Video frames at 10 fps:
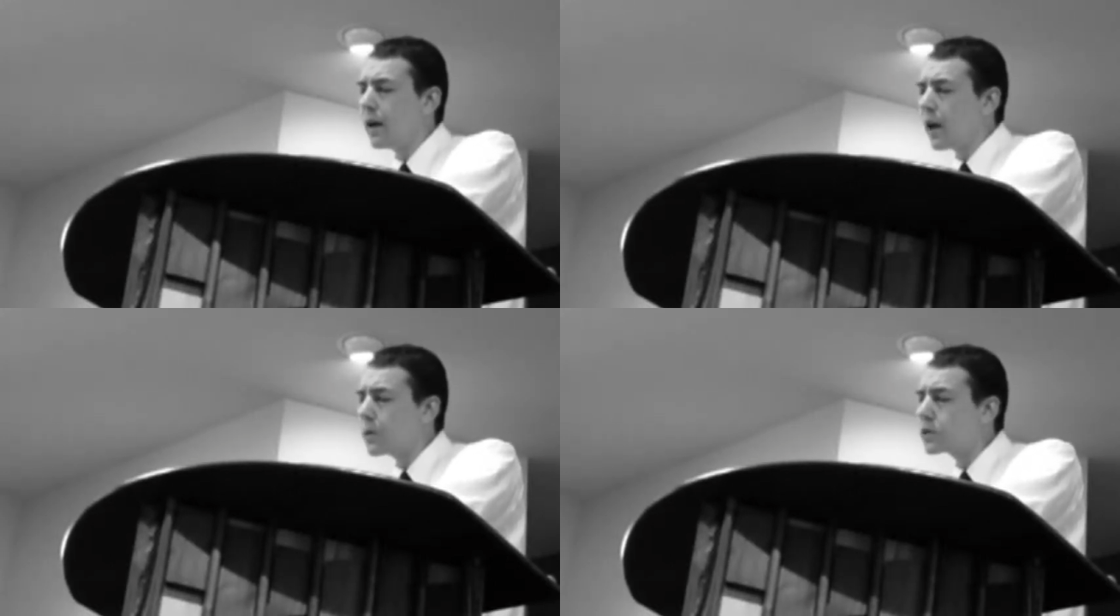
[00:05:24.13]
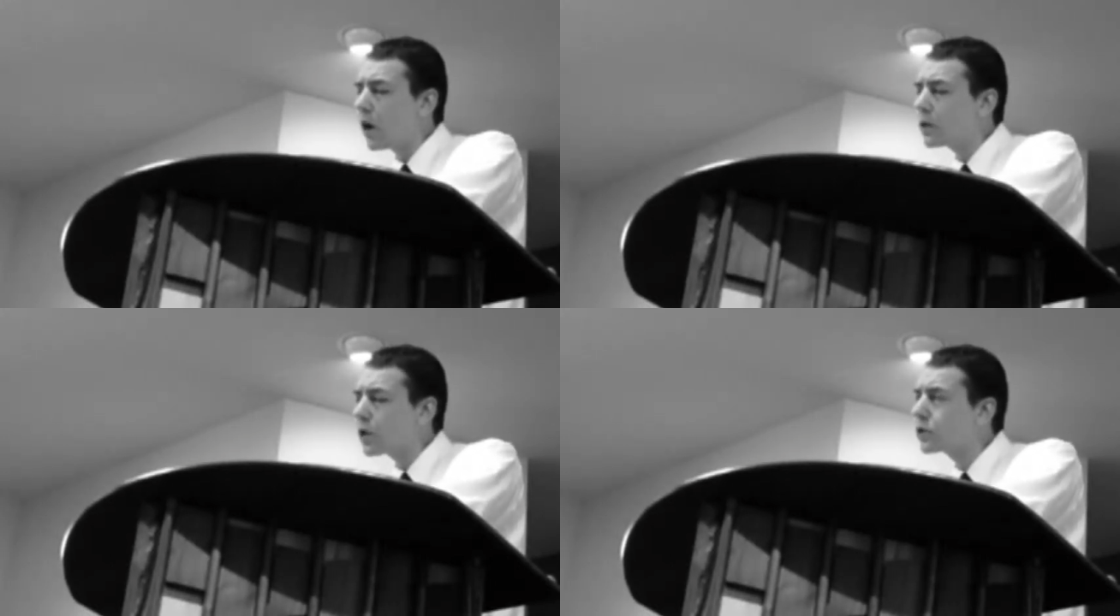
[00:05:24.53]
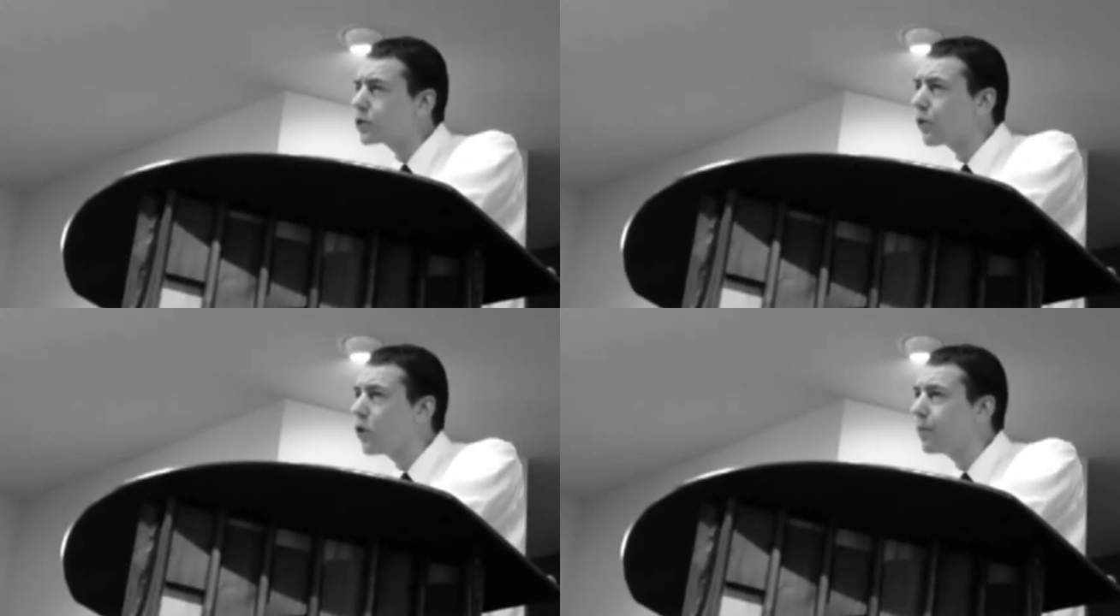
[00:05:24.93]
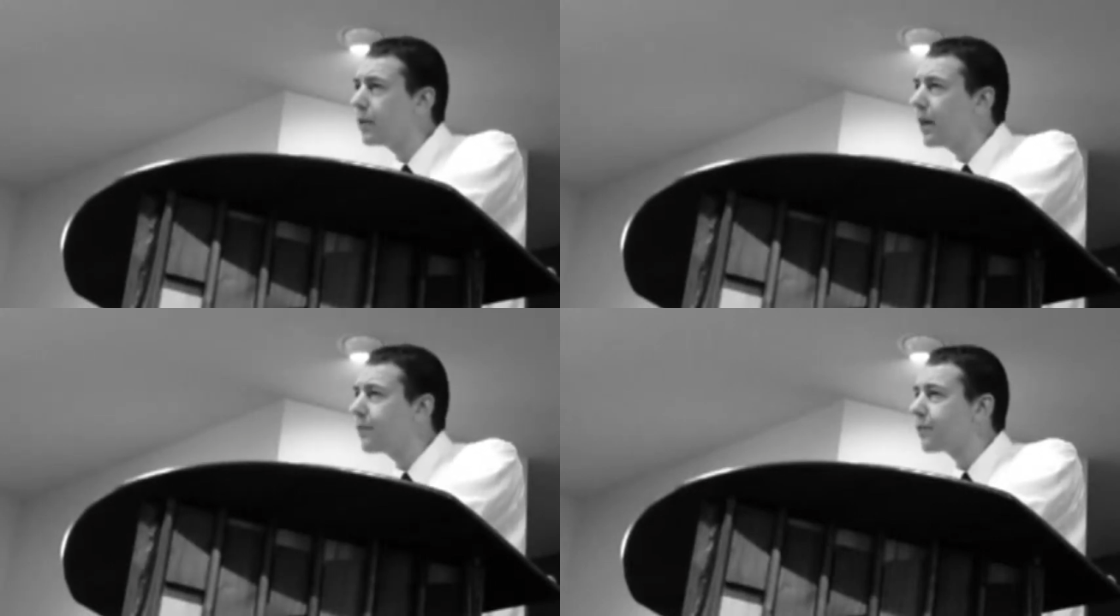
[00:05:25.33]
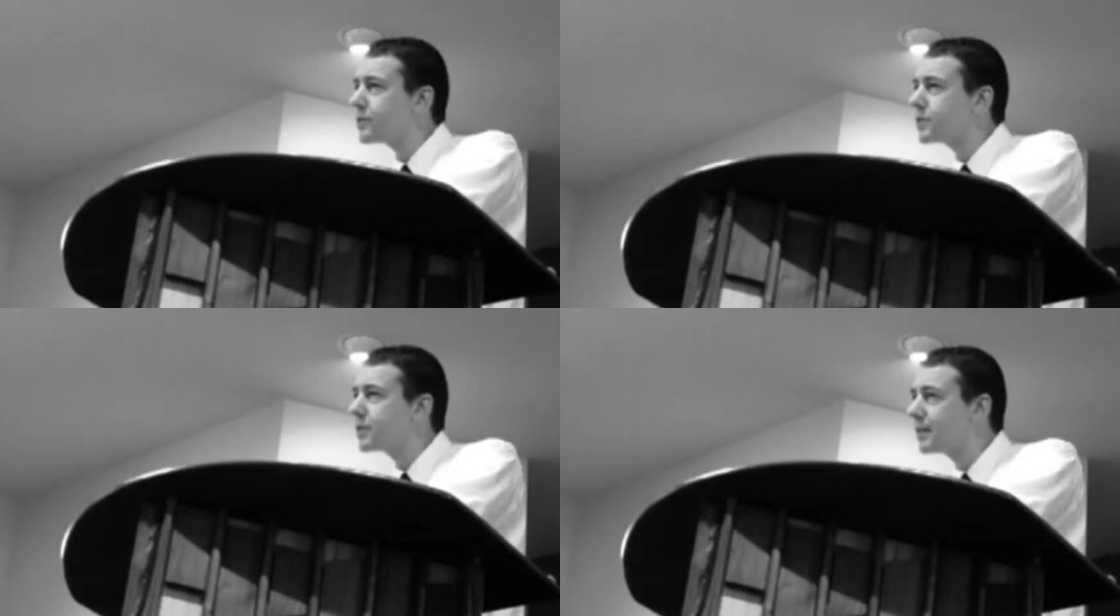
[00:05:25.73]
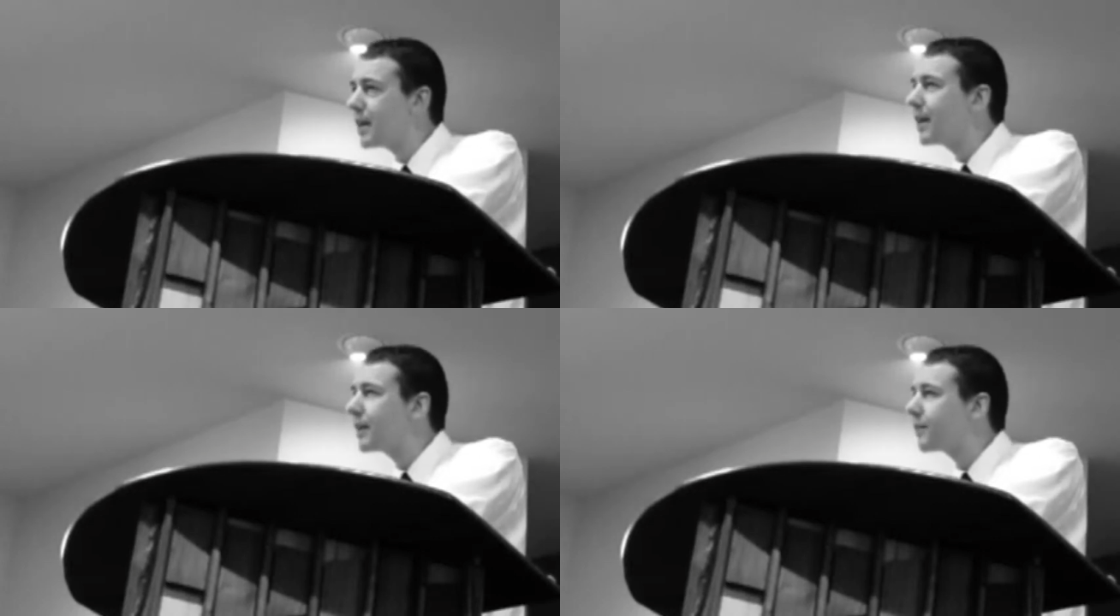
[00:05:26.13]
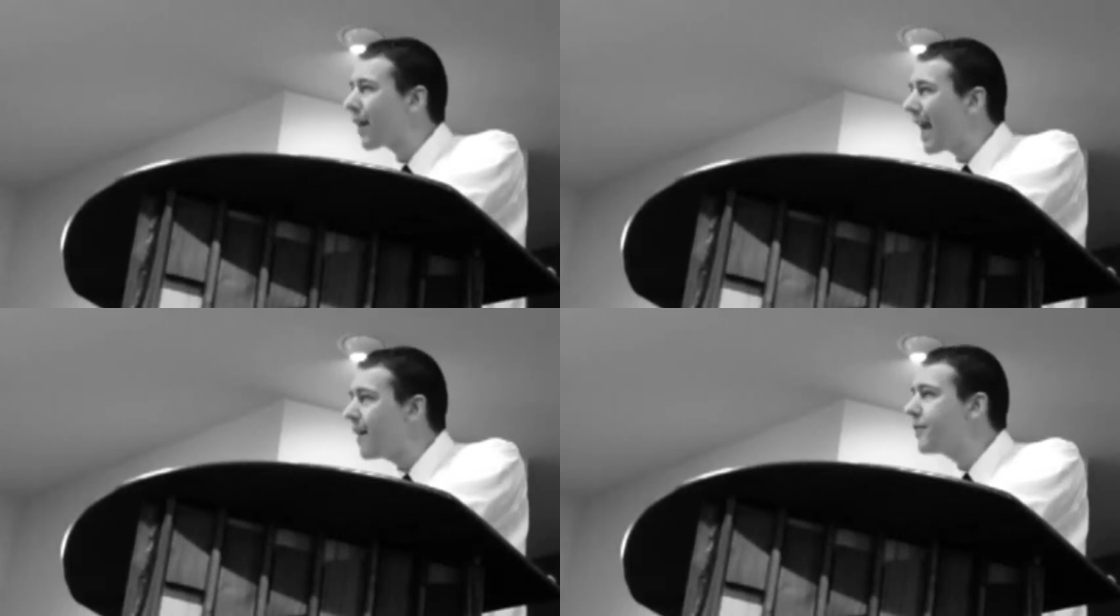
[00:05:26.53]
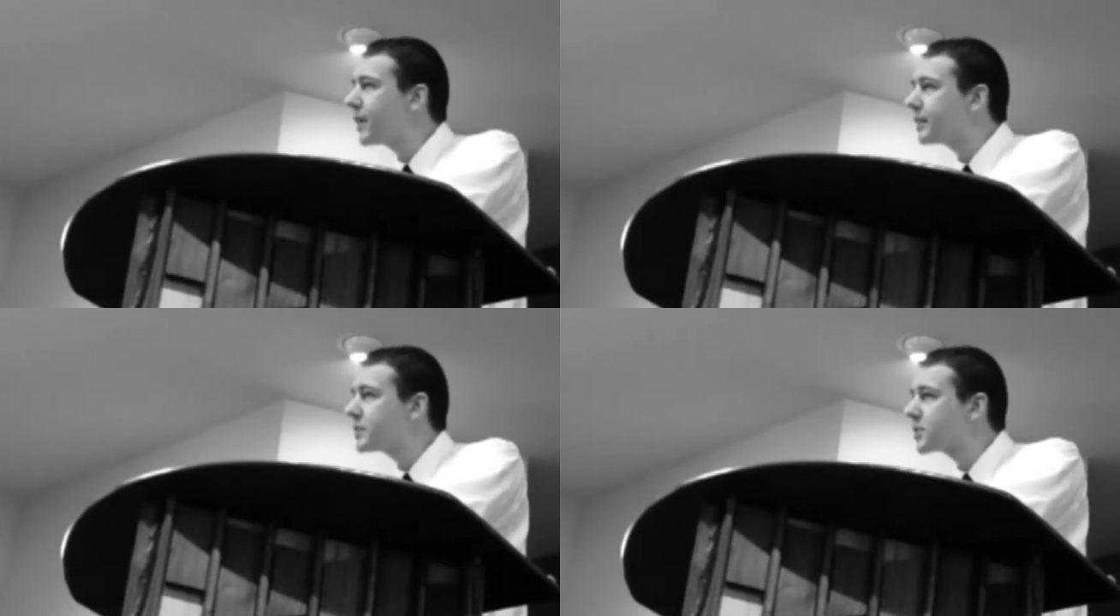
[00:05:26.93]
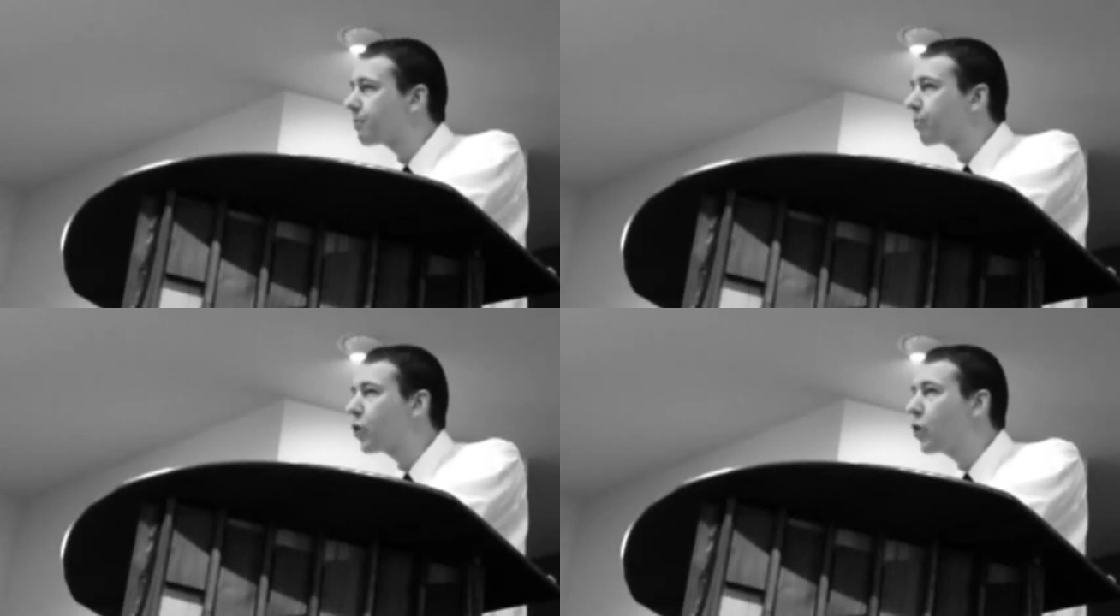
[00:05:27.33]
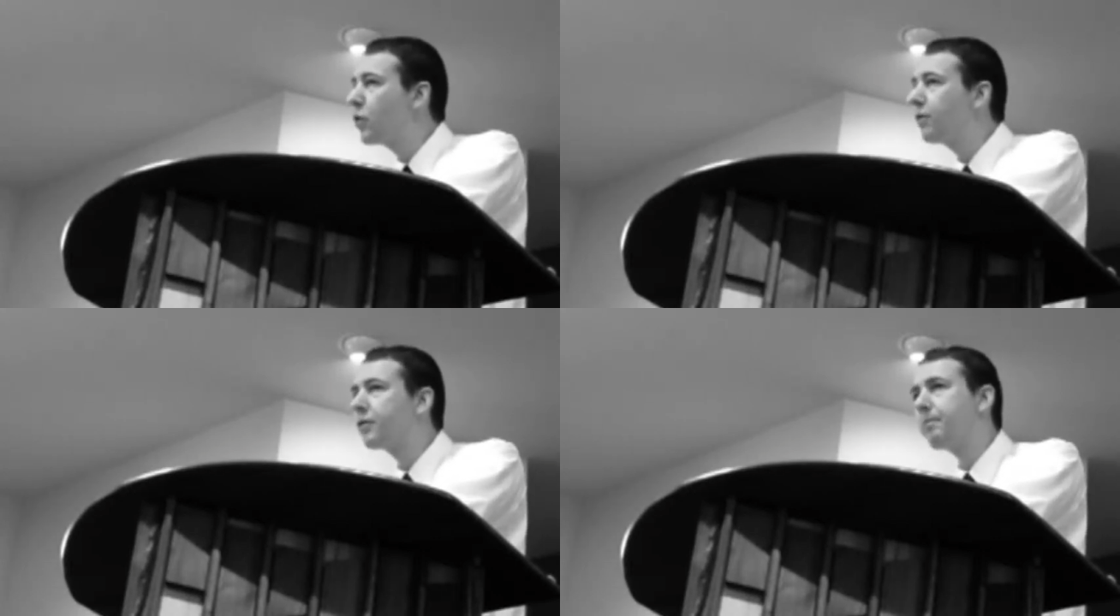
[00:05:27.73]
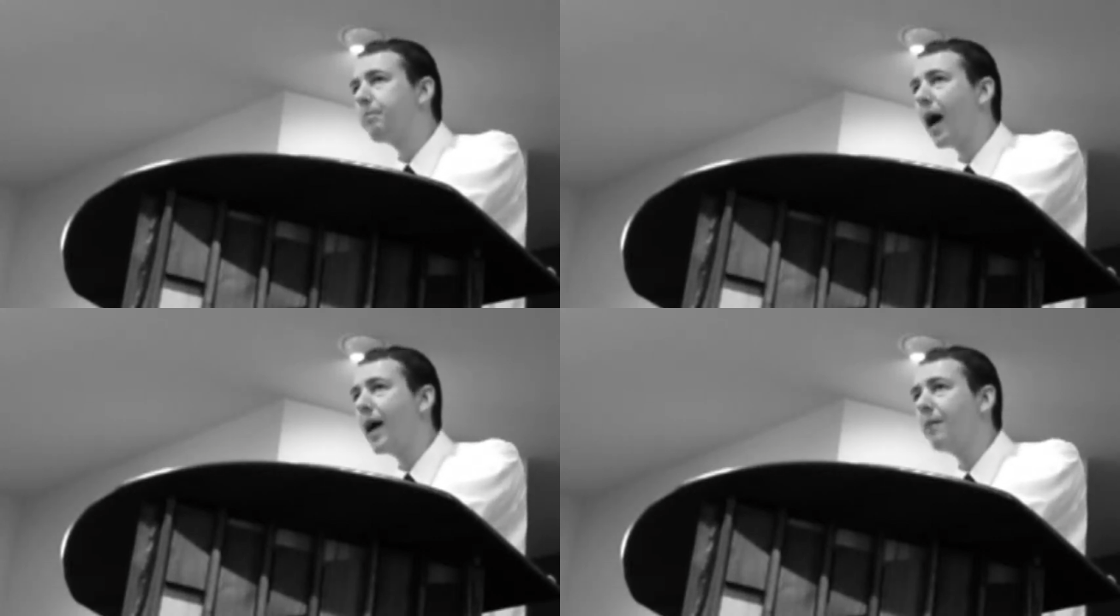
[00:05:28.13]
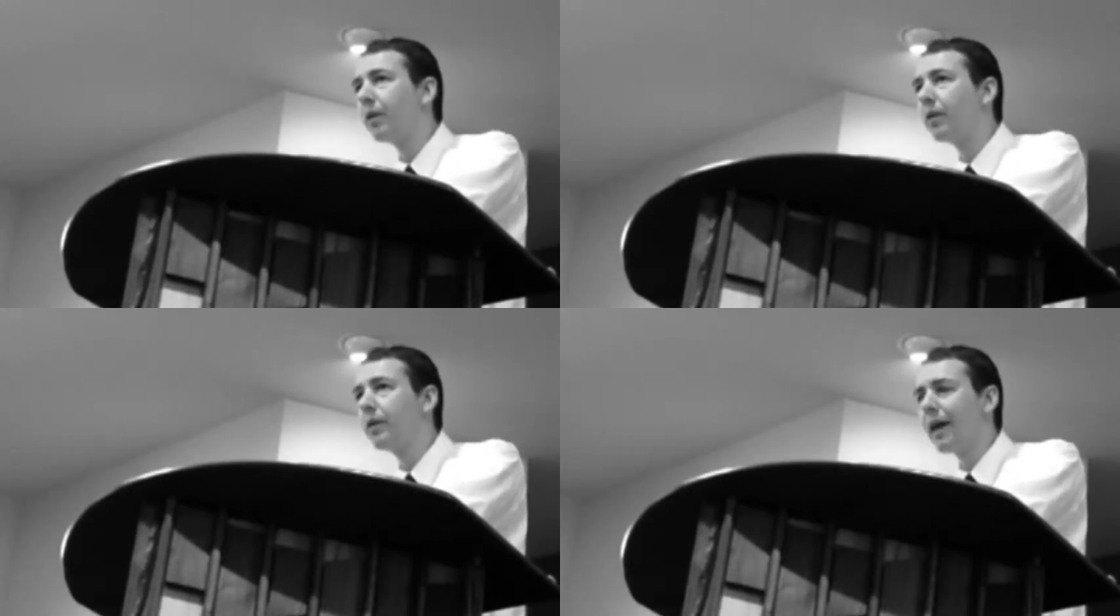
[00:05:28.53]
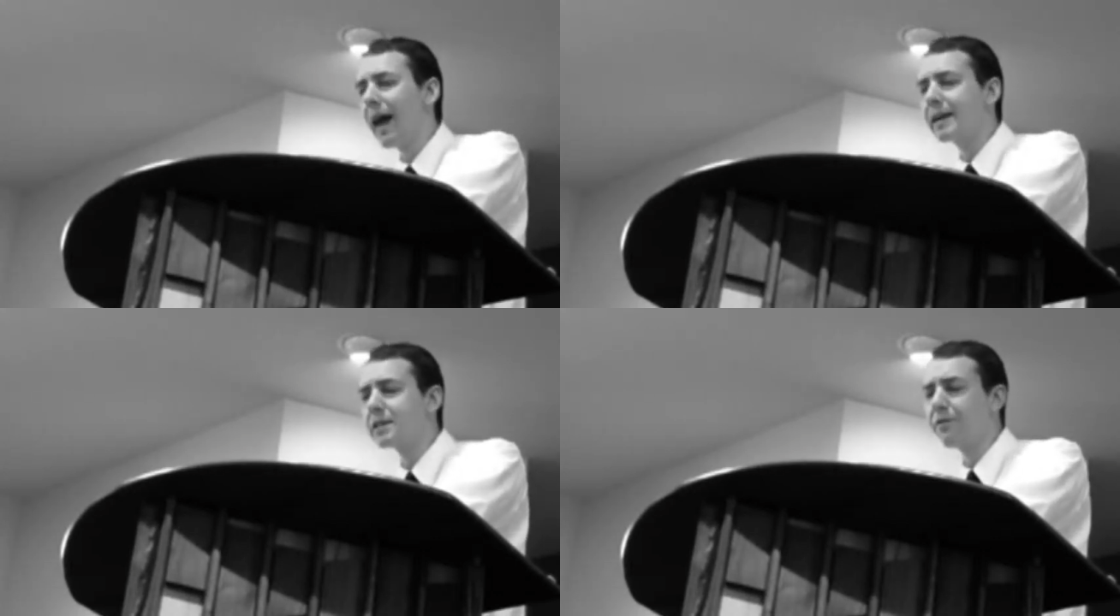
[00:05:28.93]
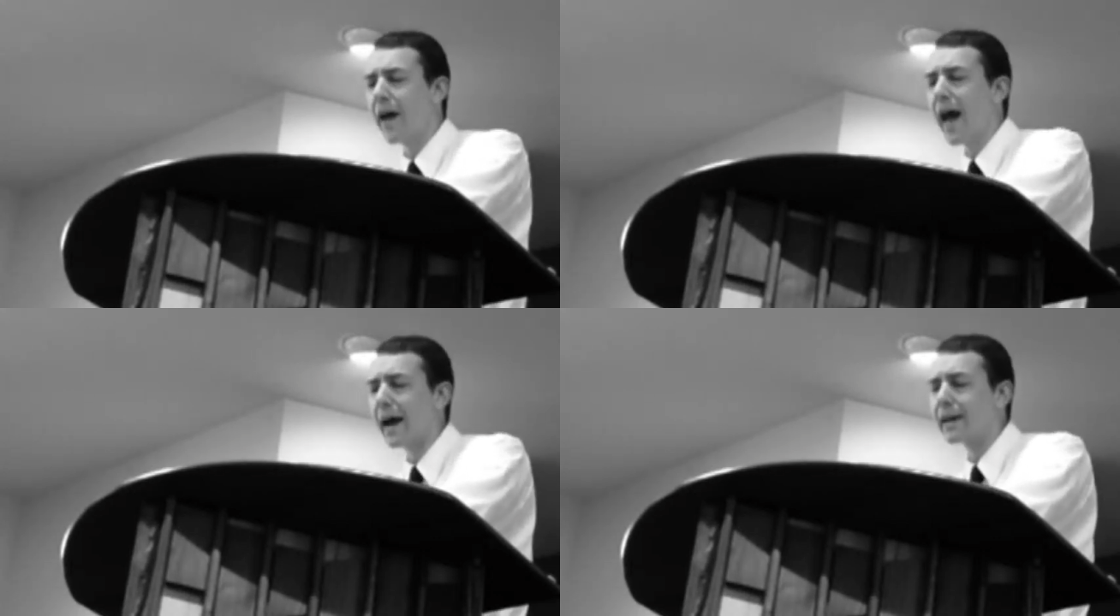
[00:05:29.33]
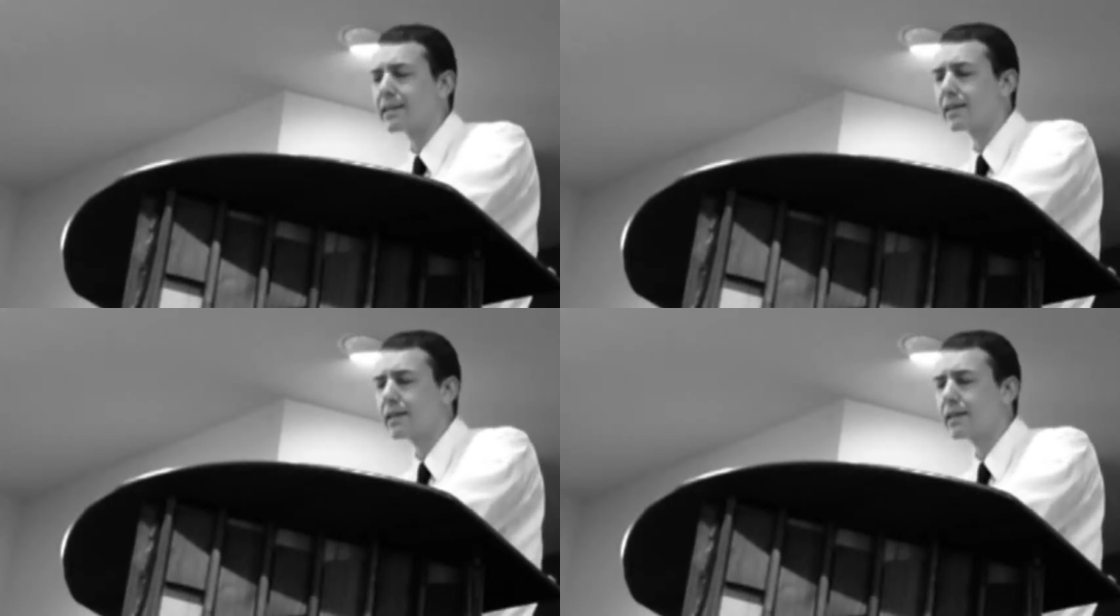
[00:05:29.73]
It was also true believers digging for evidence to prove the Bible as fact.